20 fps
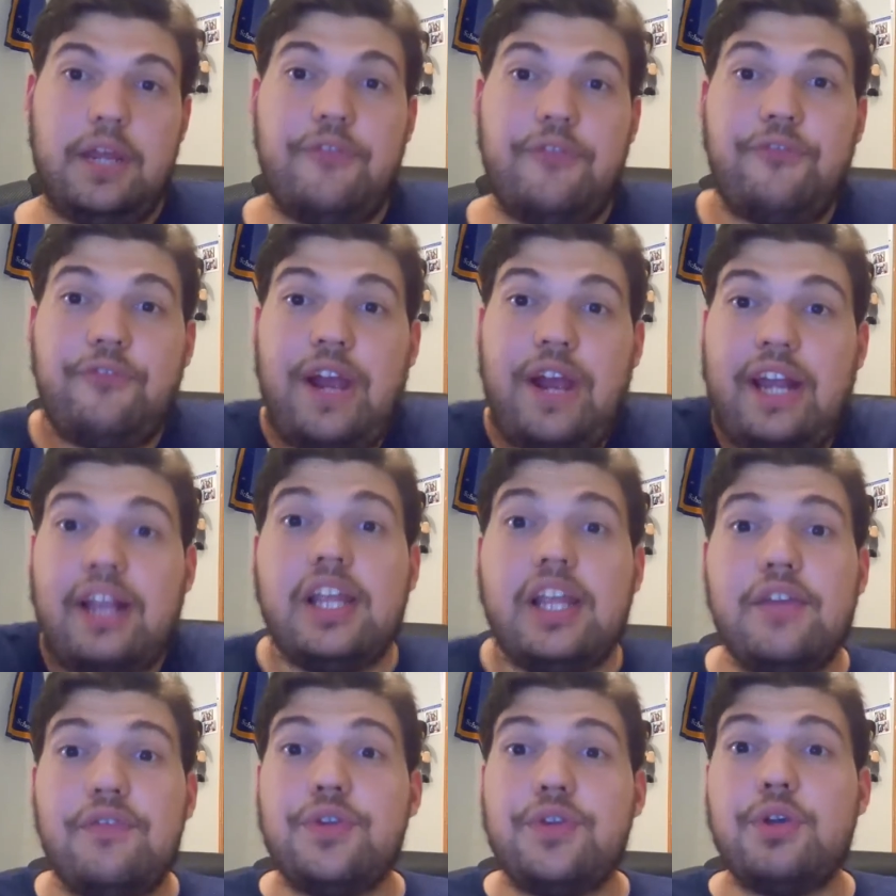
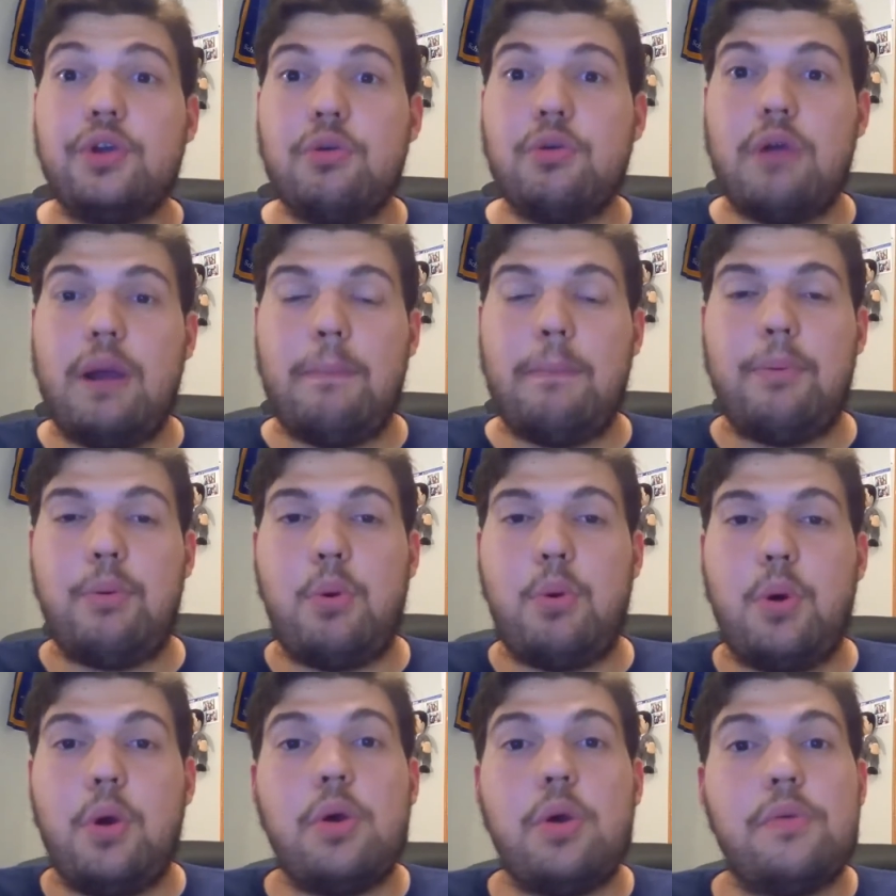frankly, if you grew up
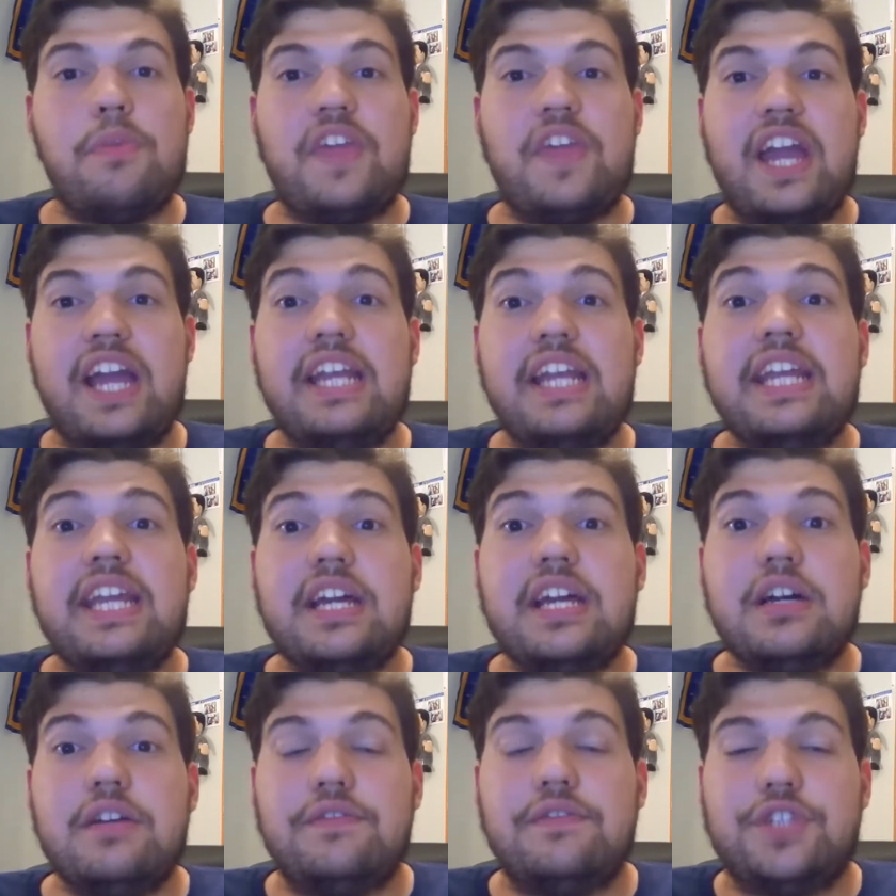poor, the
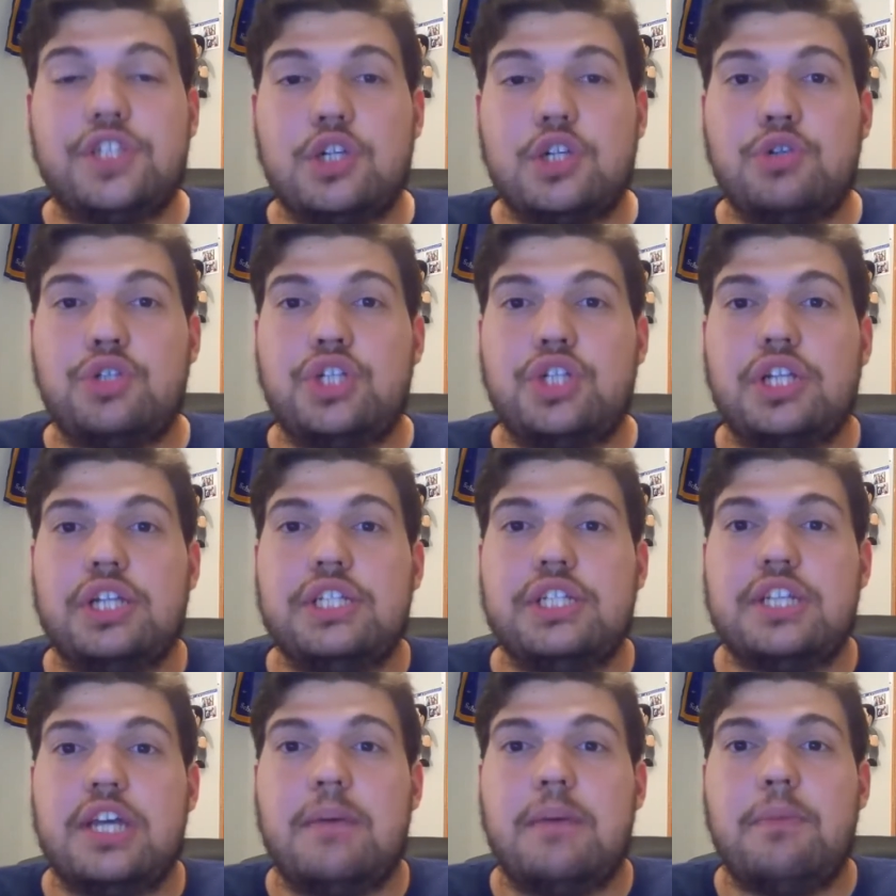idea of
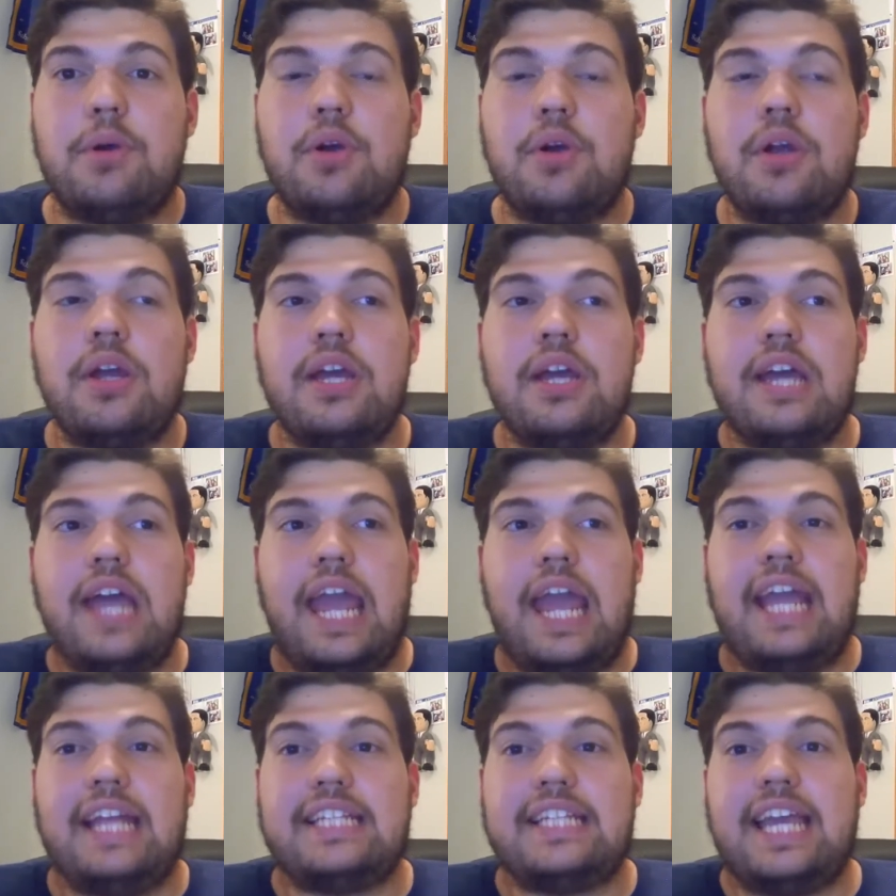socialism or
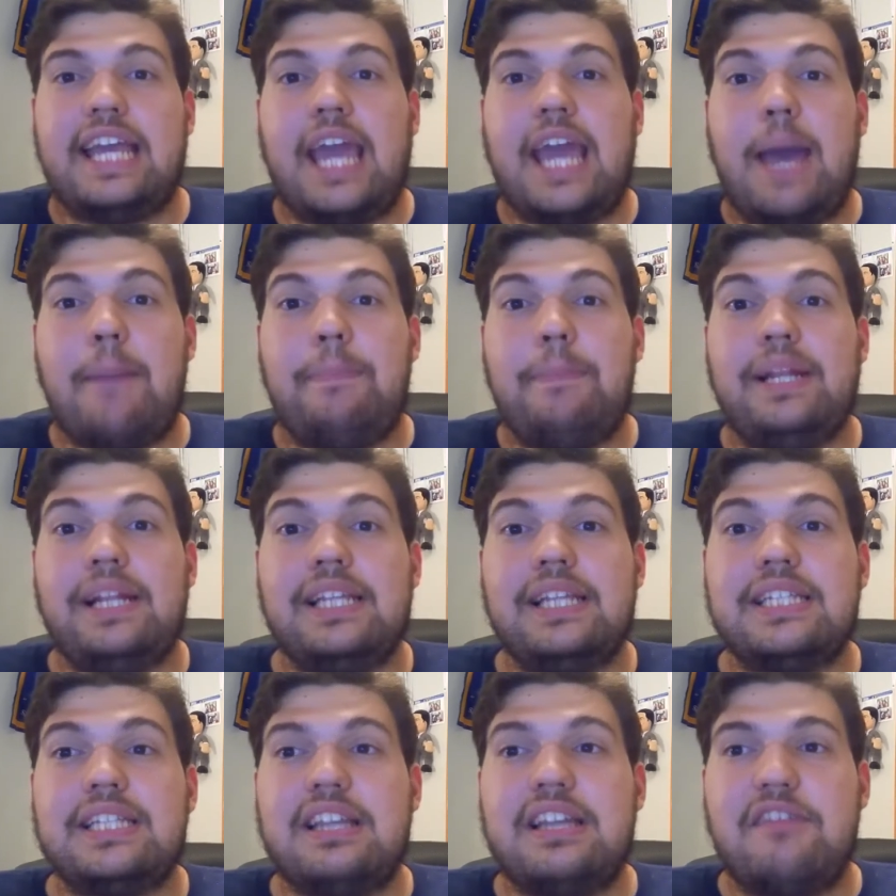
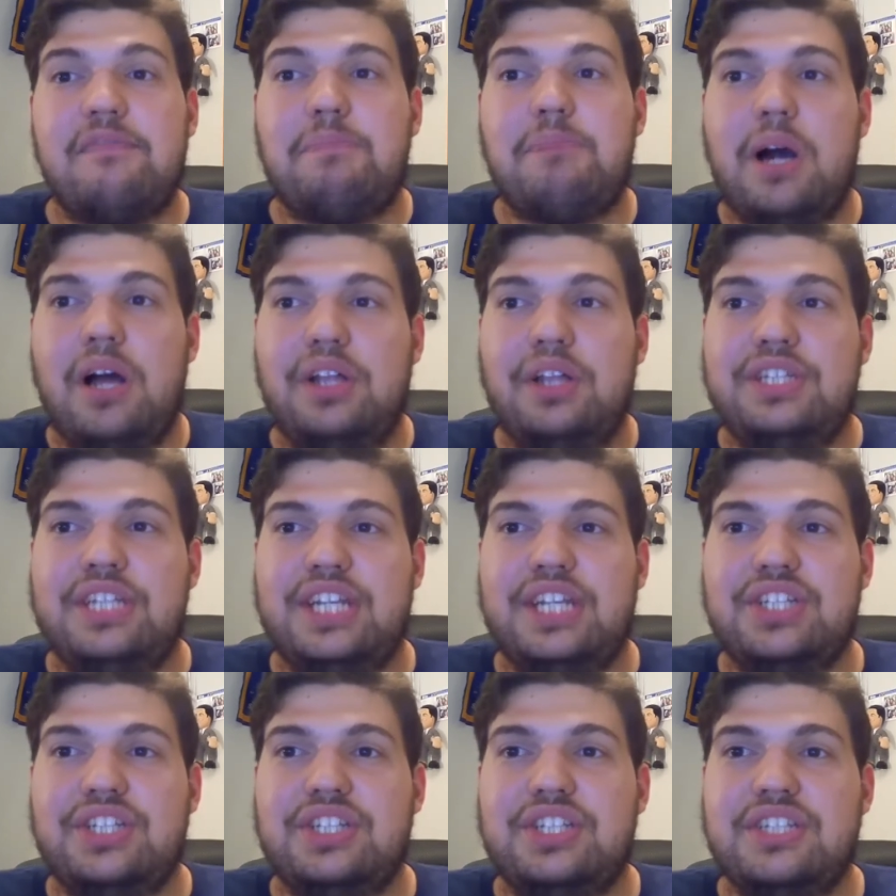anti-capitalist left
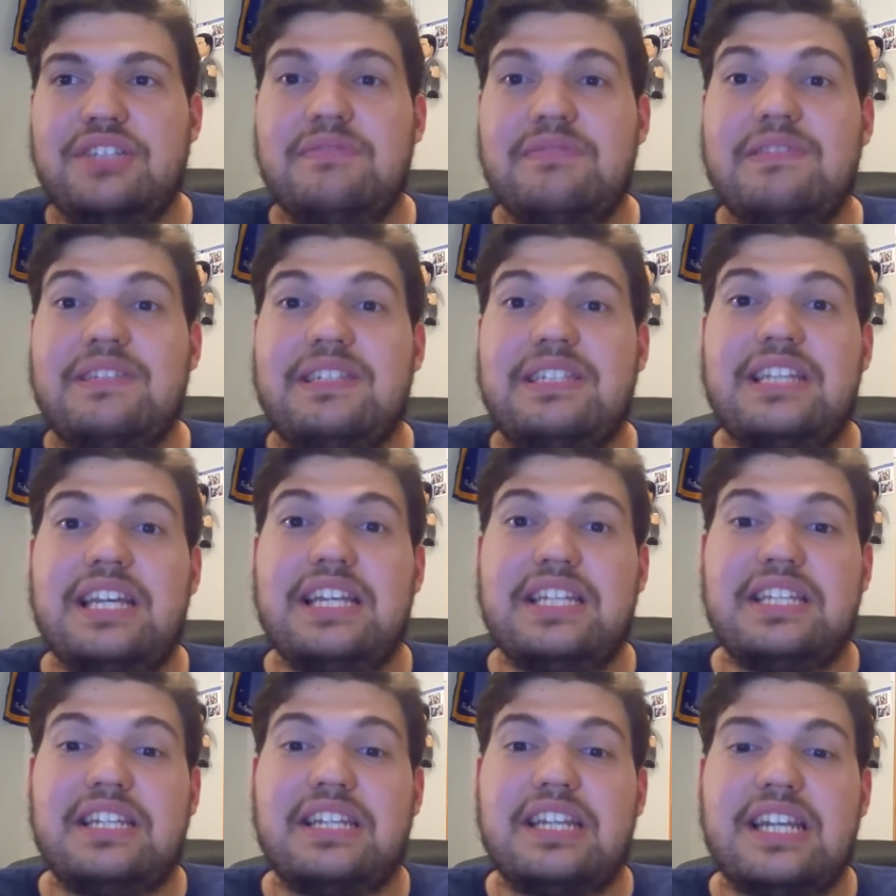politics just
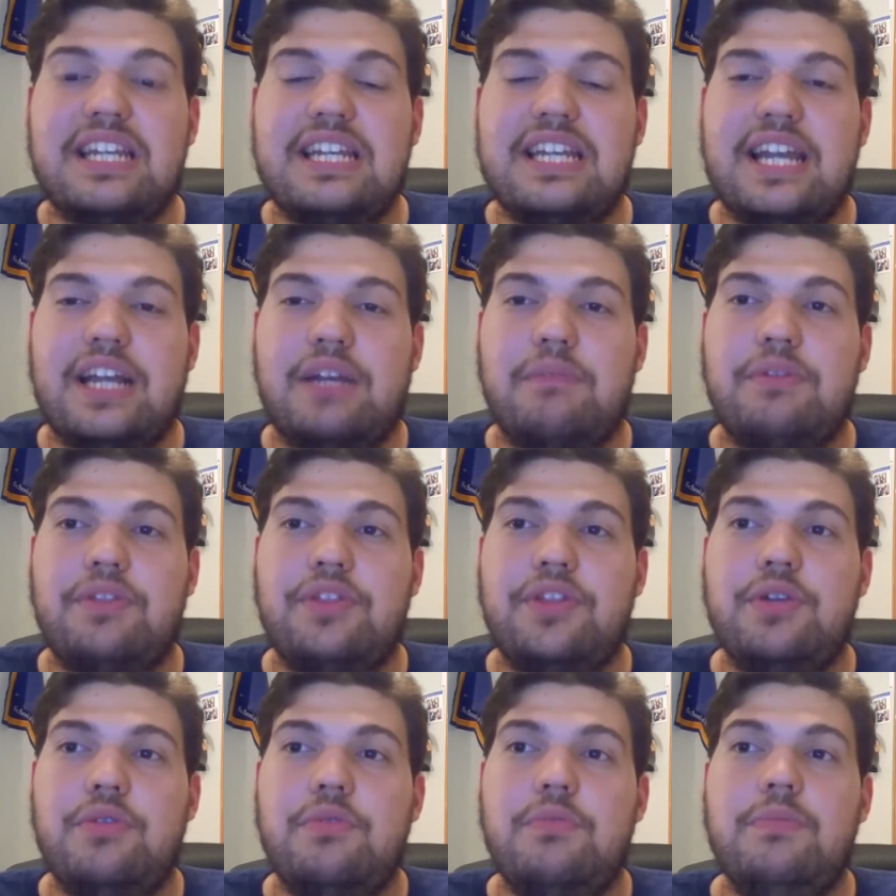doesn't connect with
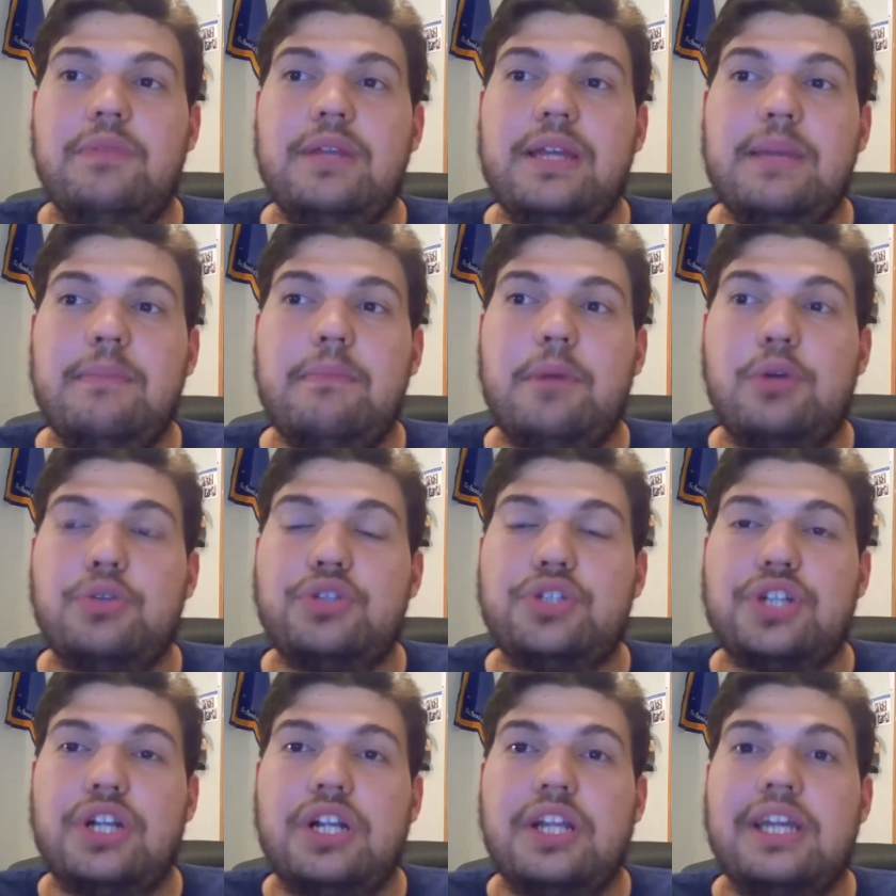you
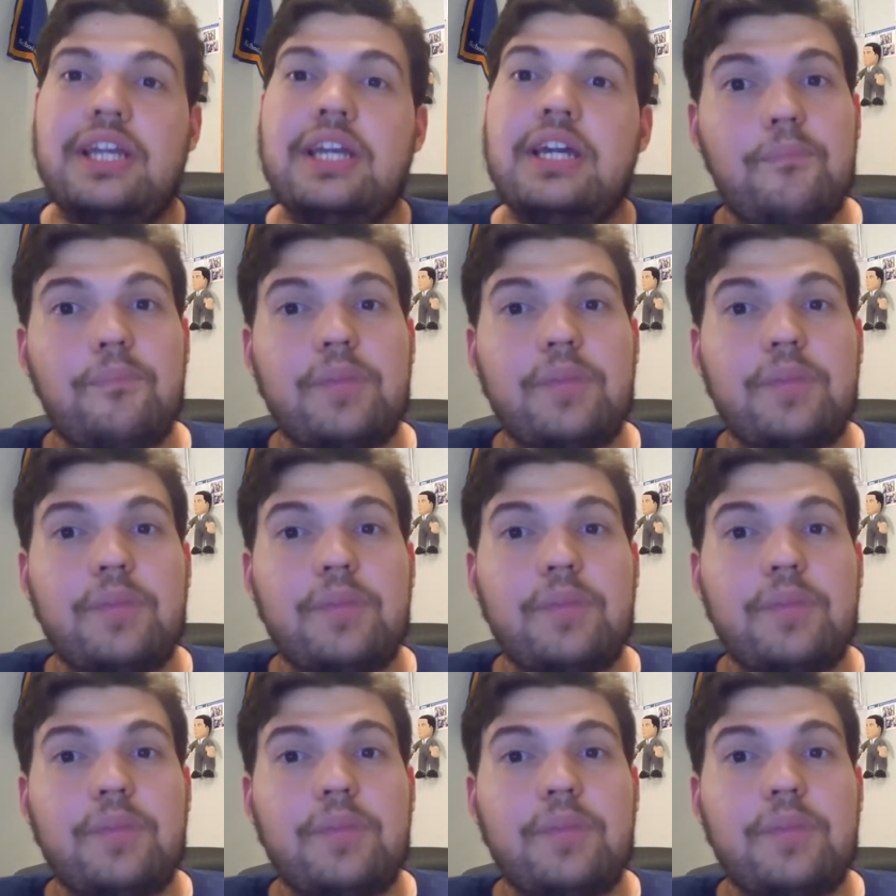emotionally.